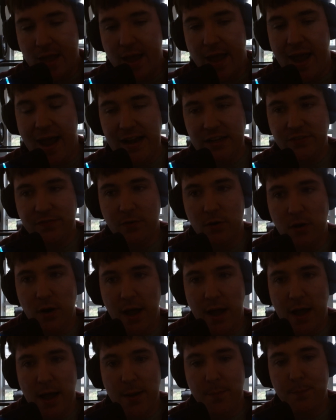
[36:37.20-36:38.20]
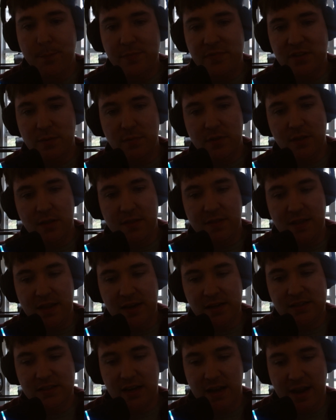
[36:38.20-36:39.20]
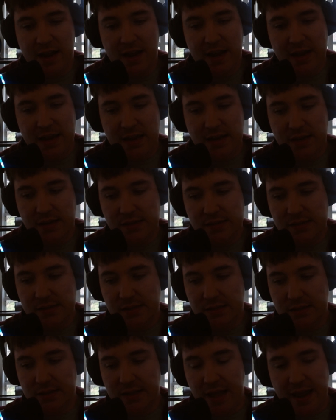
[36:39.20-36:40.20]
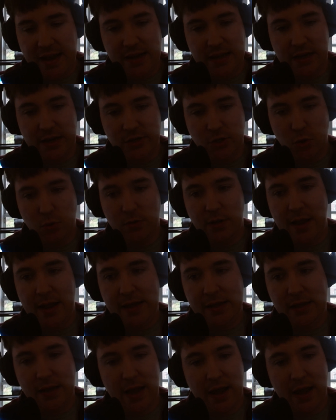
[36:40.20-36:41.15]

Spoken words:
As for some of the things that I like and I don't like,